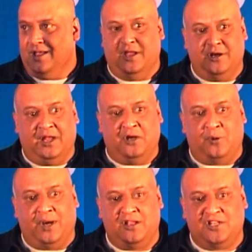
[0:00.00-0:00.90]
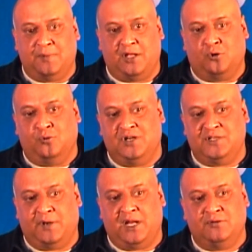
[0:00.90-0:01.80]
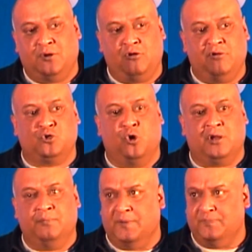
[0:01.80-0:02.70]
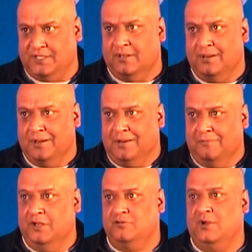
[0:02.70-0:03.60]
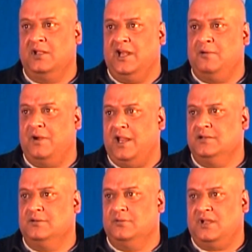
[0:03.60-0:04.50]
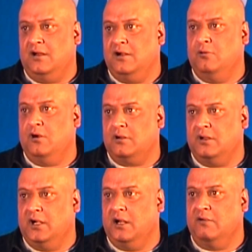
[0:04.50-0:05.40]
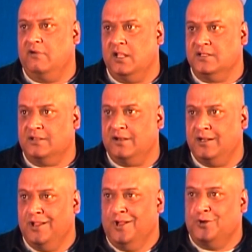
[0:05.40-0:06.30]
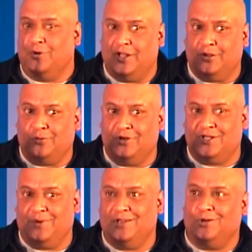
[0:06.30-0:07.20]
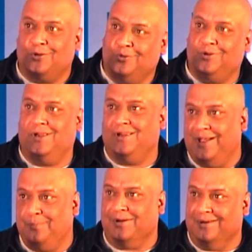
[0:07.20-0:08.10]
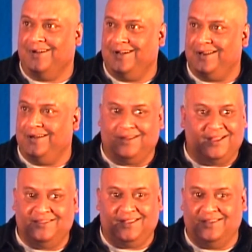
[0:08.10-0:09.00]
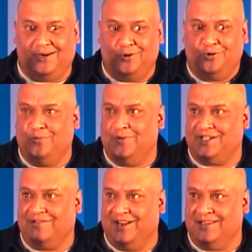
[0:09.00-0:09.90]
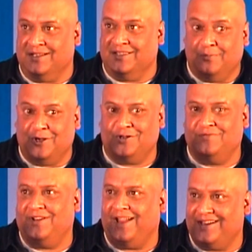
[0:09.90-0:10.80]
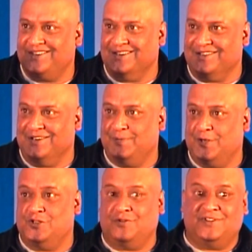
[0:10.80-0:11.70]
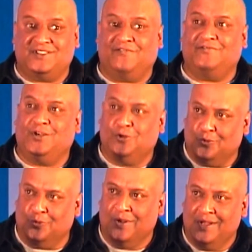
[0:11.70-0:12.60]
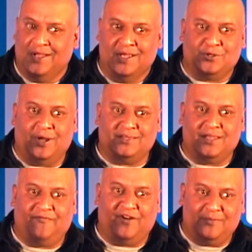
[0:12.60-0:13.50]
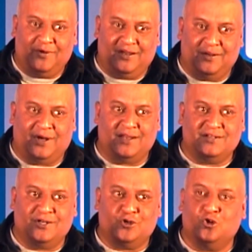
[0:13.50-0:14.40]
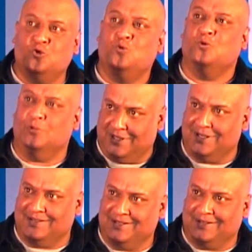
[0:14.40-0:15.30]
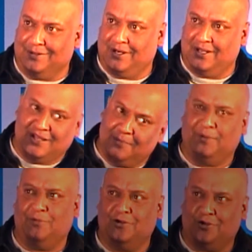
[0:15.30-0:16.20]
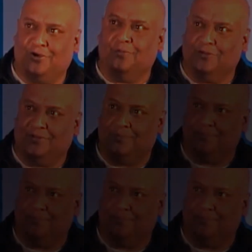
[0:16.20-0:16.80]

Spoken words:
20 years back, the coolest brands were always Coke and Pepsi, which were great brands, colored water, great advertising, right? Today, the coolest brands are Google and Apple, right? And they don't do much advertising. They are because of their actions. It's because of the stuff they do. So I think fundamentally, brands need to do cool things, you know, and then people will talk about them.